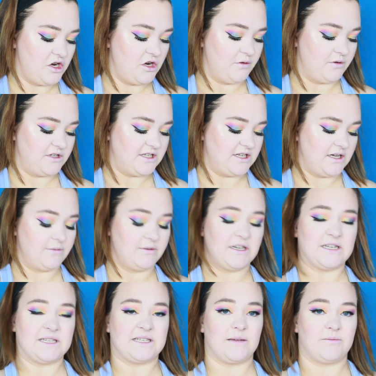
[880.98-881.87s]
No big deal. I'm
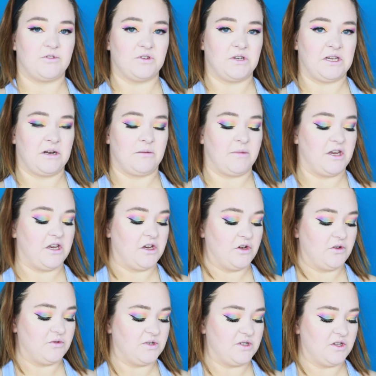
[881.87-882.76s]
going to skip doing it on my
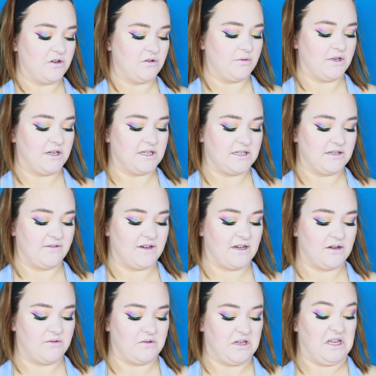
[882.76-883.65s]
nose though because of
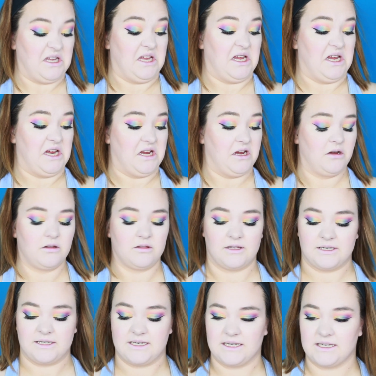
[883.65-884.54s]
how
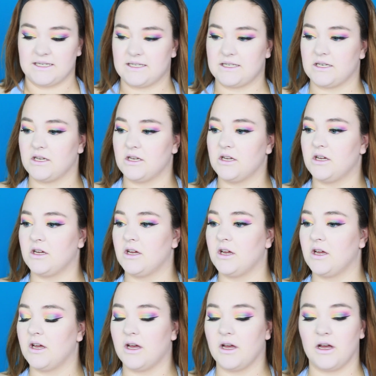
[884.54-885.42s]
this is.
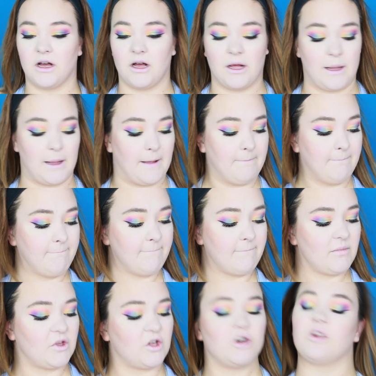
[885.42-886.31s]

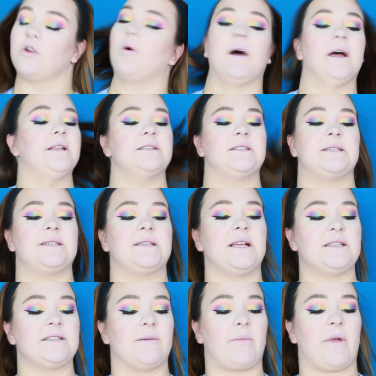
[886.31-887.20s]
I'm going to go ahead and
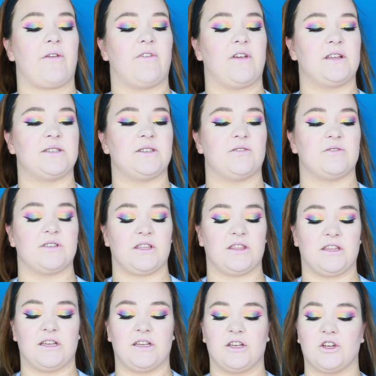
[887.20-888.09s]
set my face
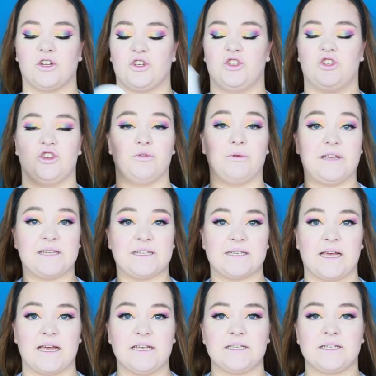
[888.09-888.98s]
using the Dewy
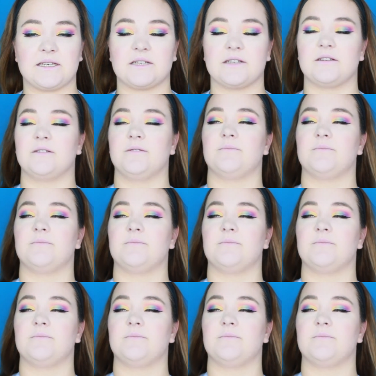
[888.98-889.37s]
set.